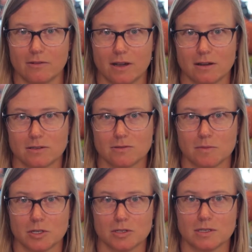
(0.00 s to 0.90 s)
in regards to
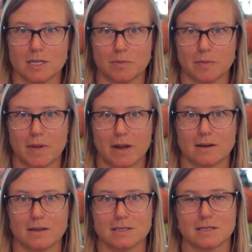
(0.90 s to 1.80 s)
emergency
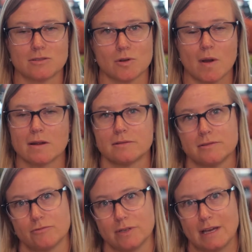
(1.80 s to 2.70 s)
preparedness through
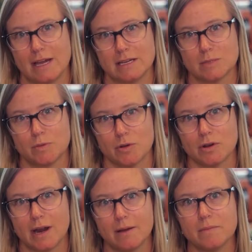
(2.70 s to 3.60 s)
our Relias
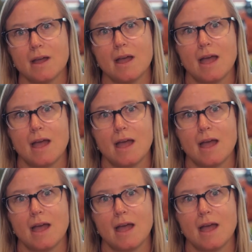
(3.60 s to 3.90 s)
program,